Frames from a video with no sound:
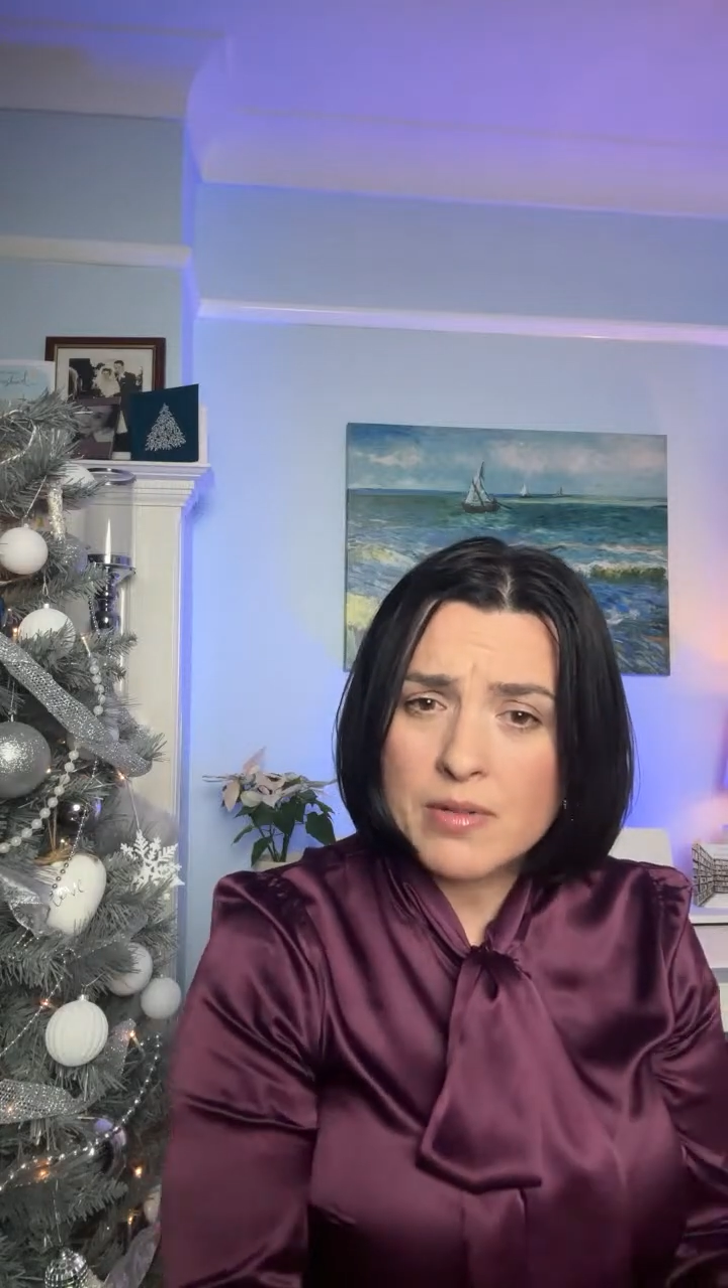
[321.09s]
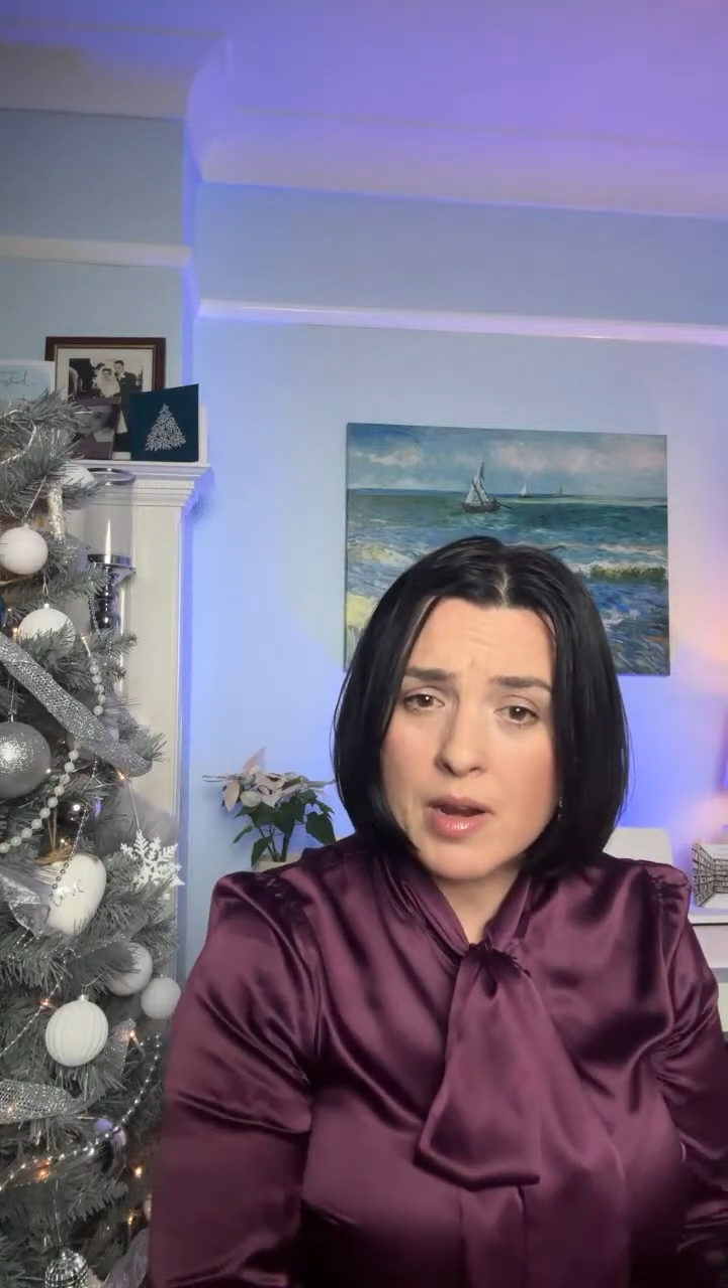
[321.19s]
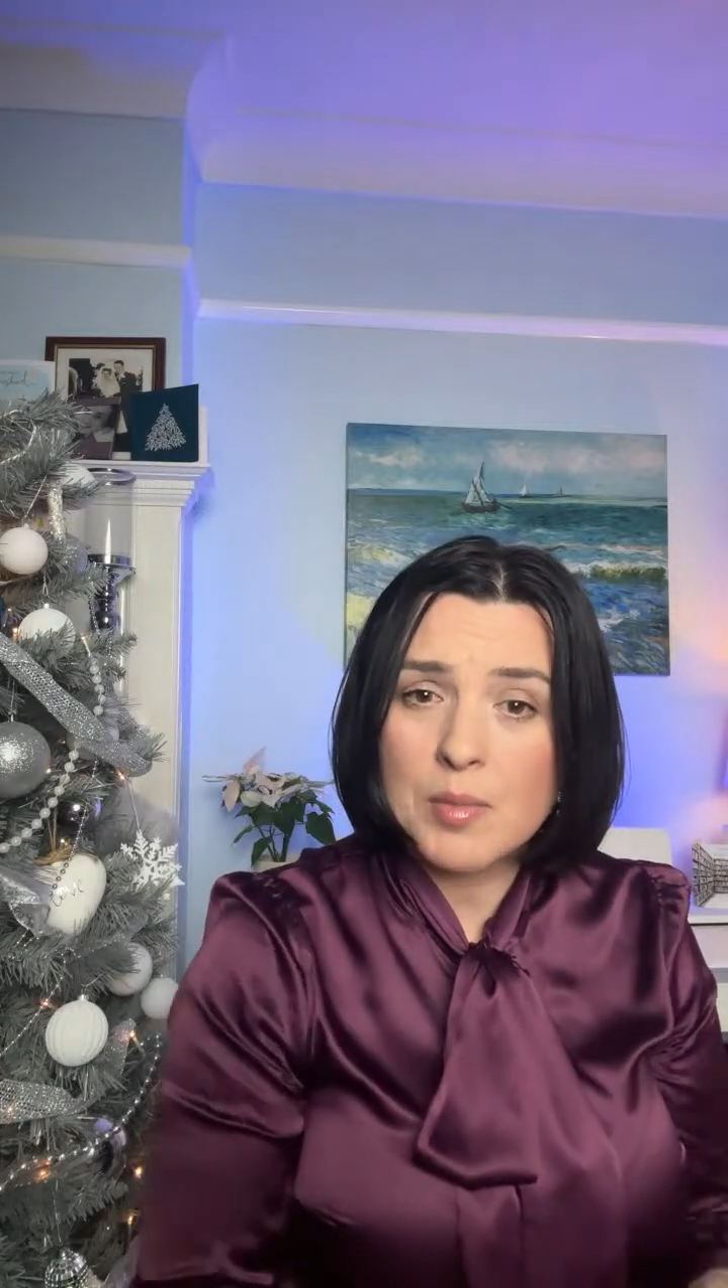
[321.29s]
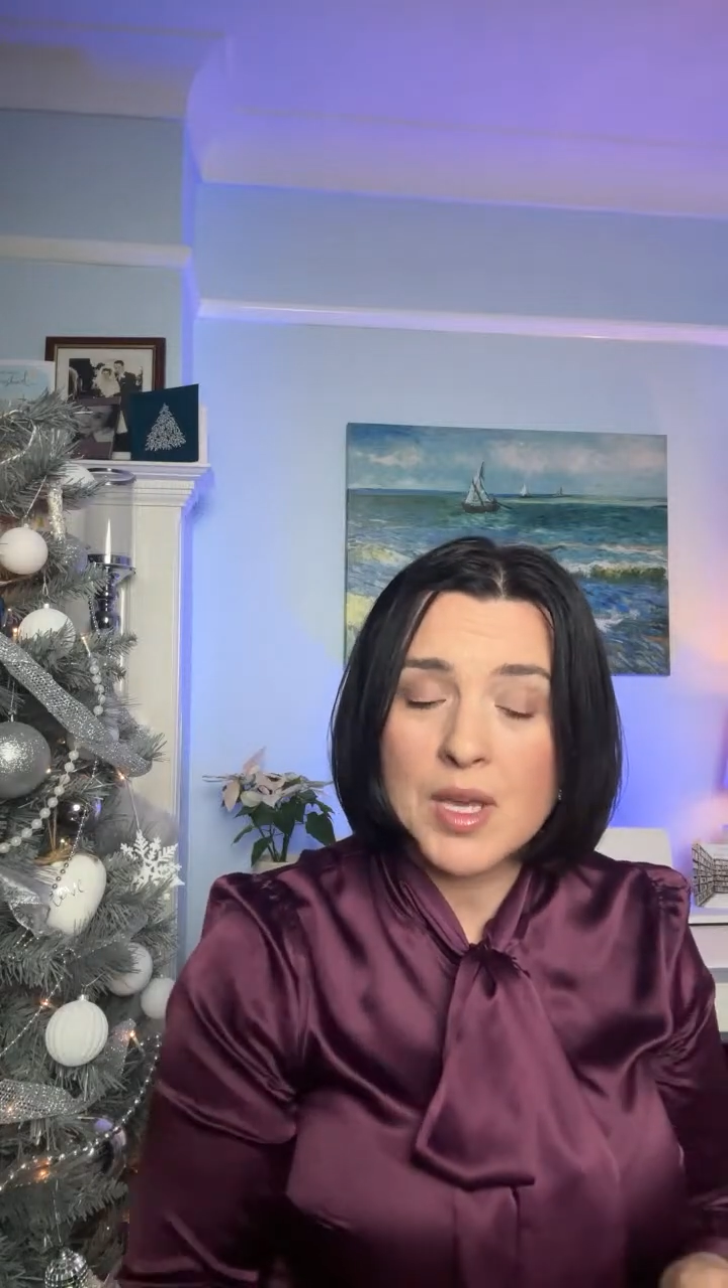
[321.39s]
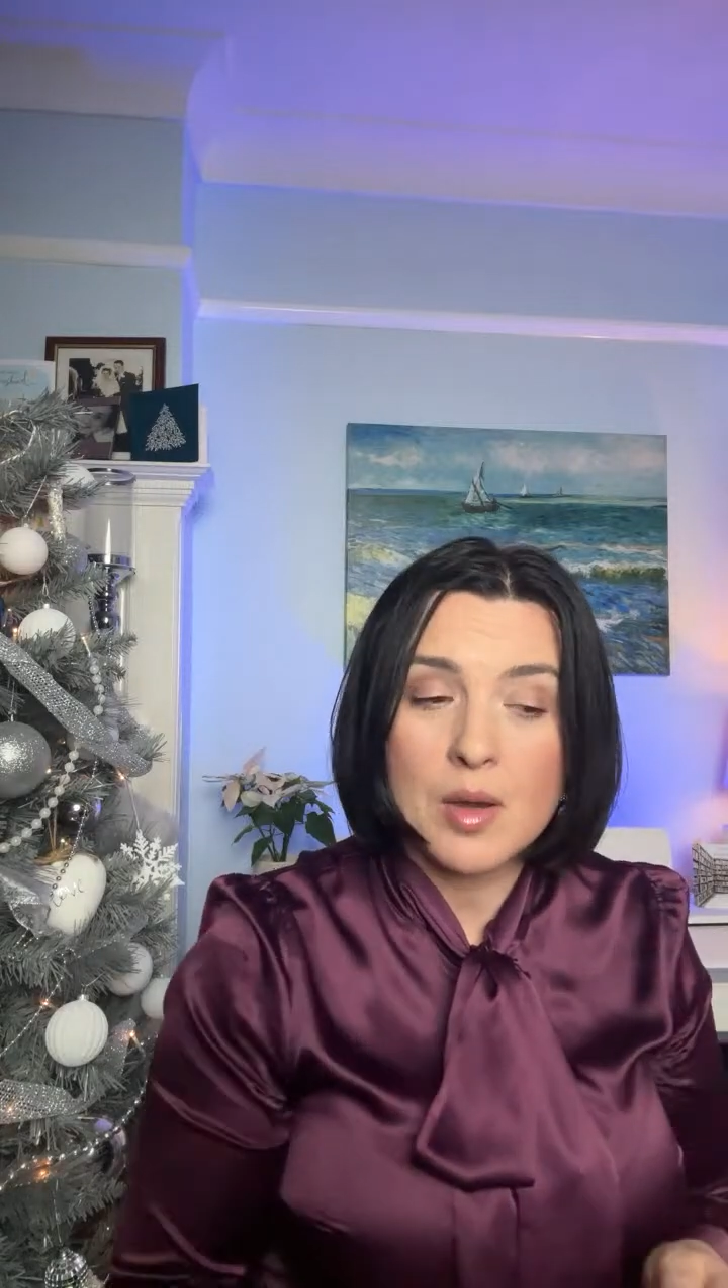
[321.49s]

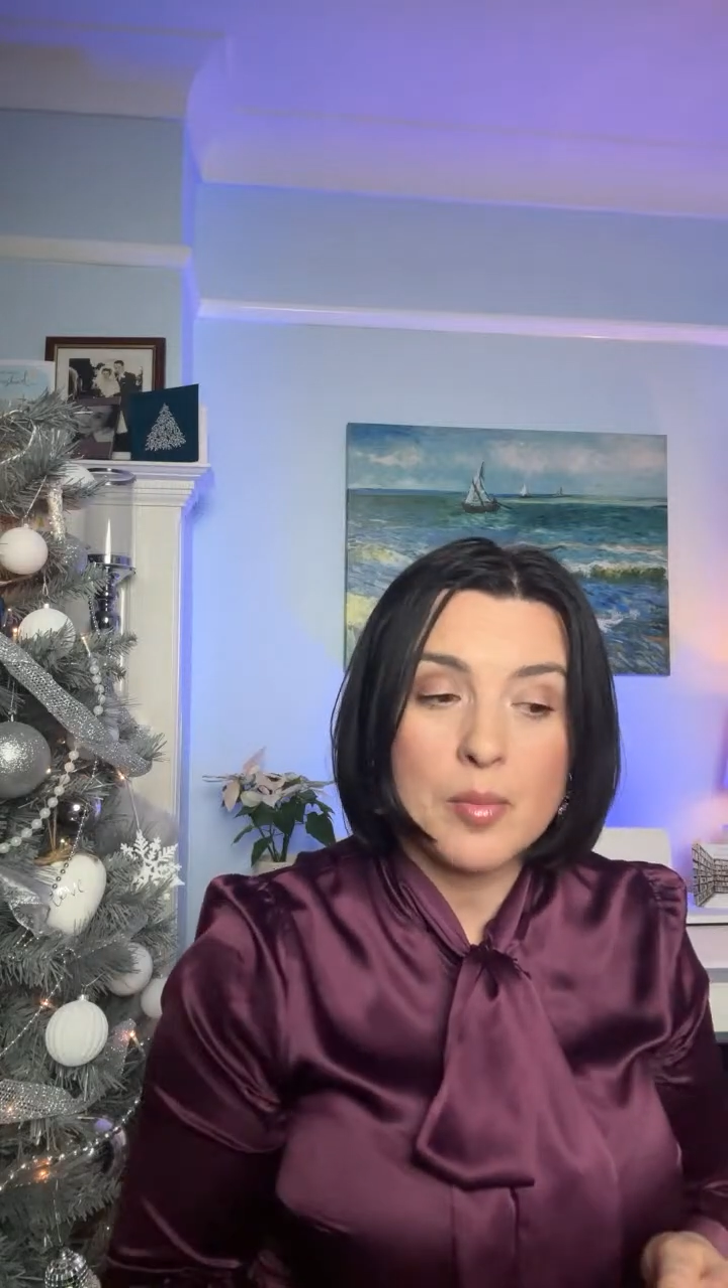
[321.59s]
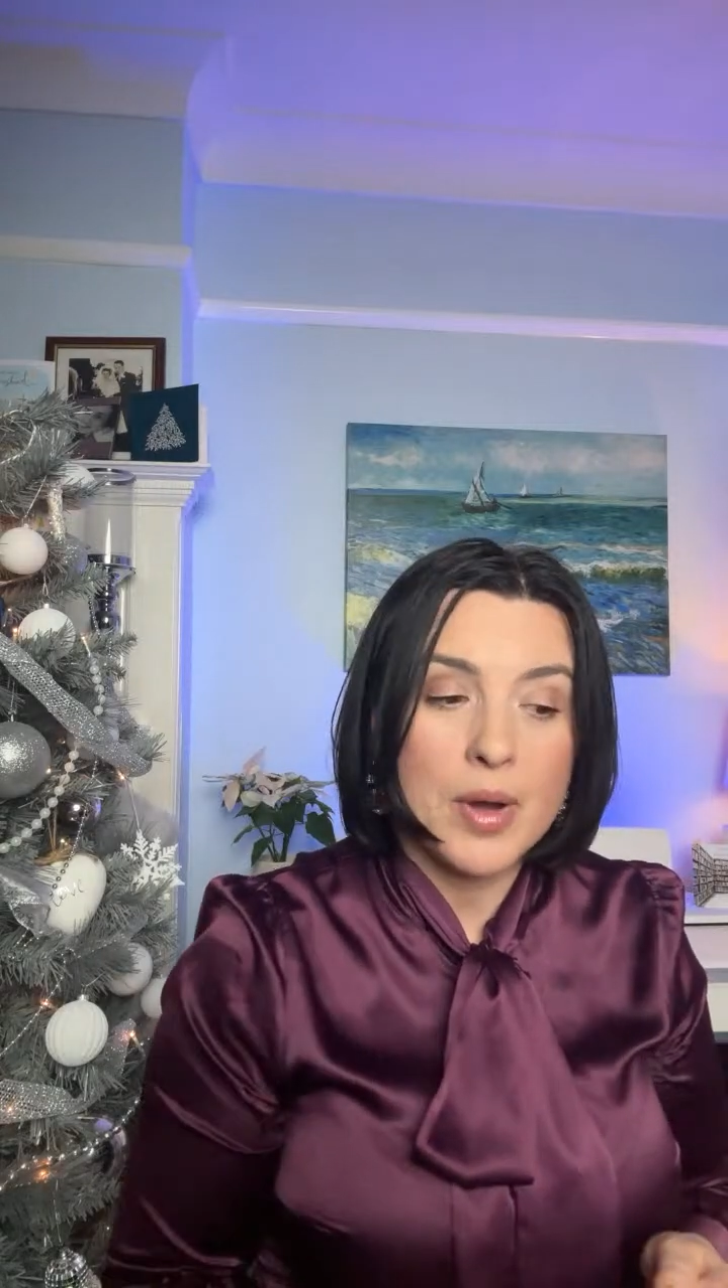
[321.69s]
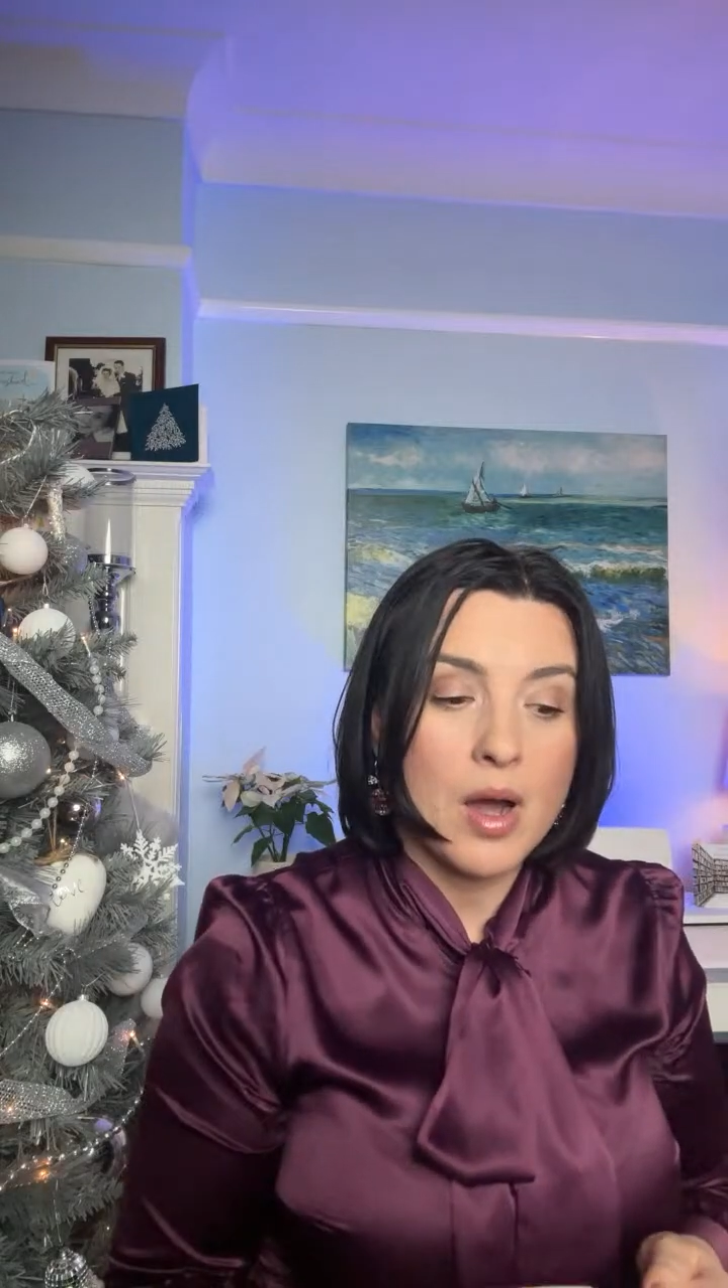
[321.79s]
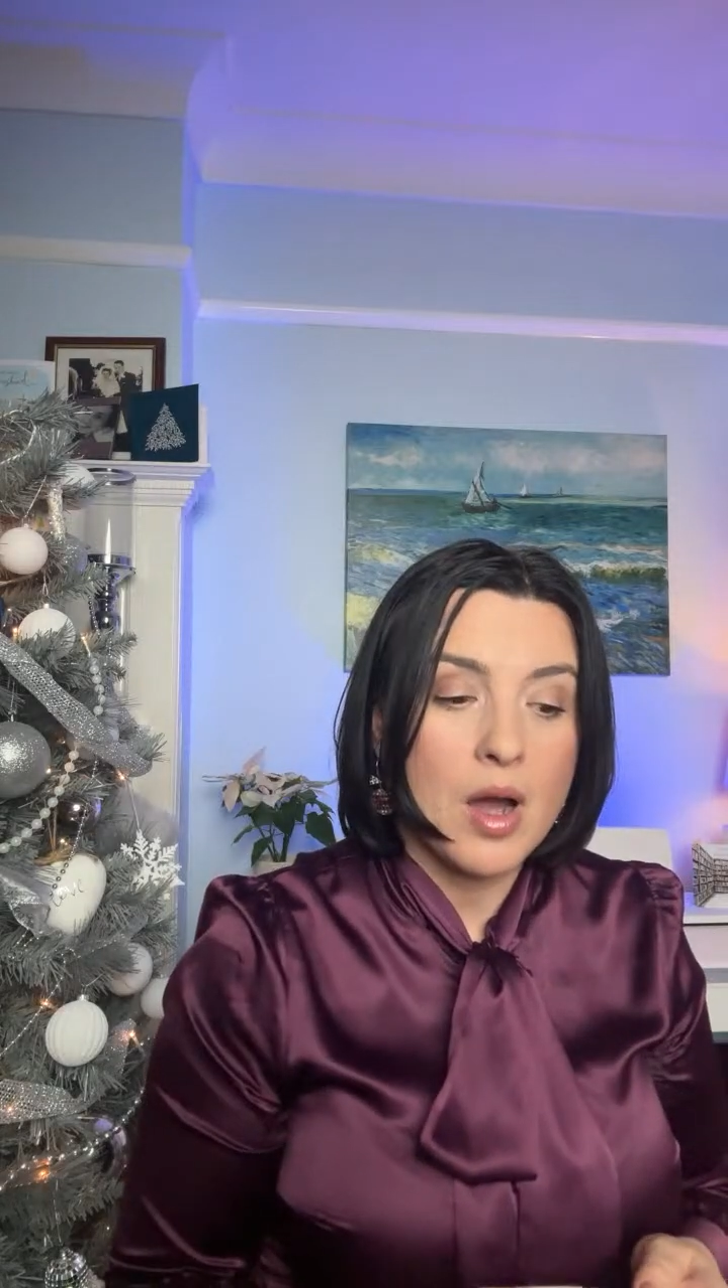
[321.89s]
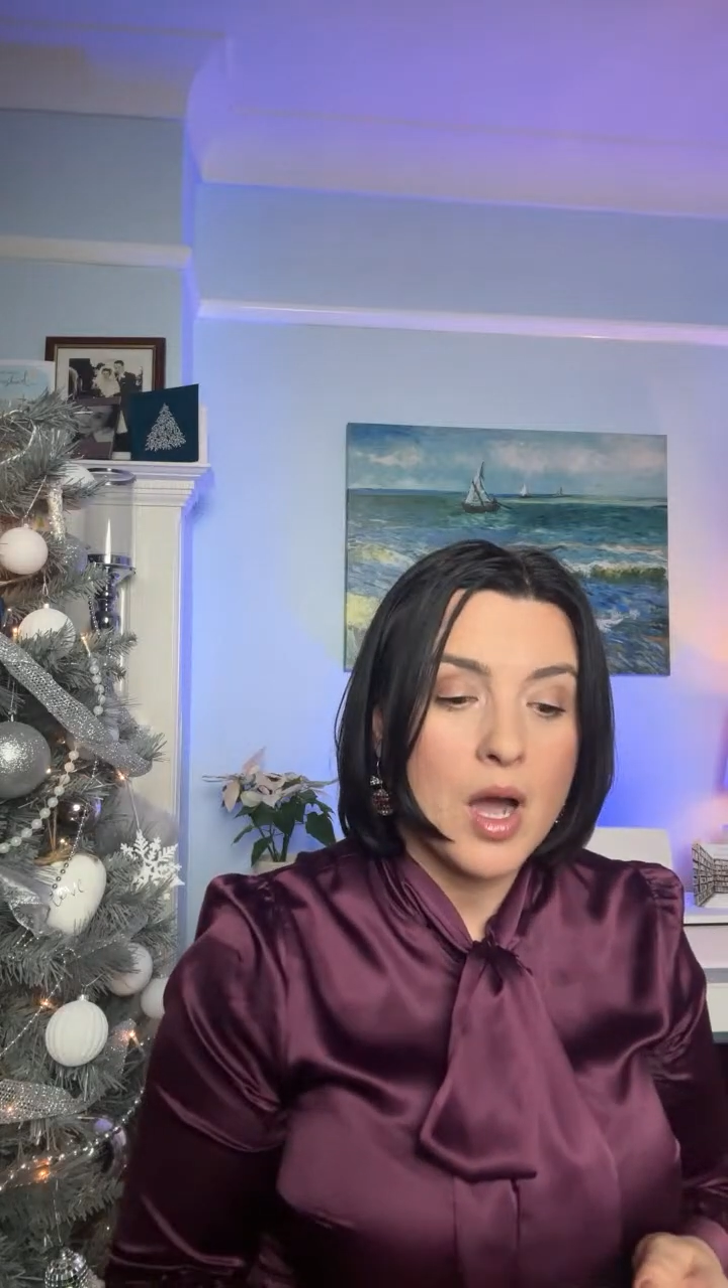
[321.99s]
Crimea,
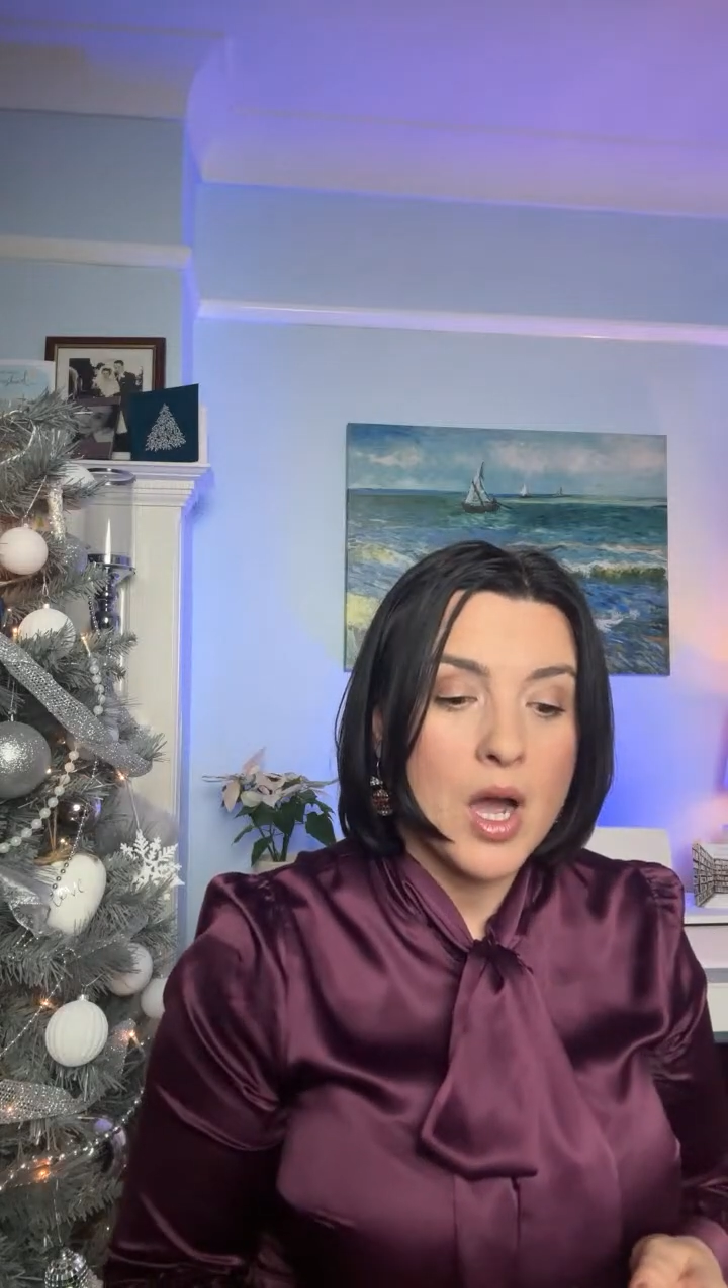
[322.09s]
but